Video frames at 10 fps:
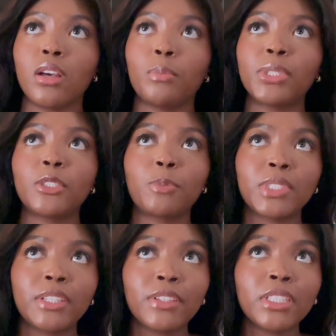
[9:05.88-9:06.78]
But
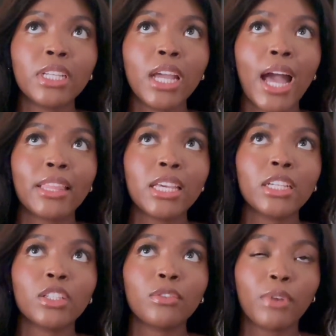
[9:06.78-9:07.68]
specifically, I
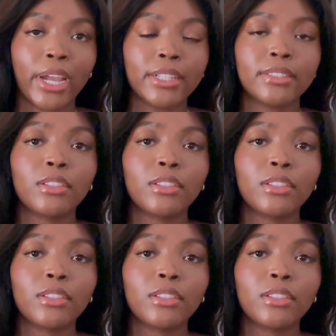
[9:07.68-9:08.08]
think, right.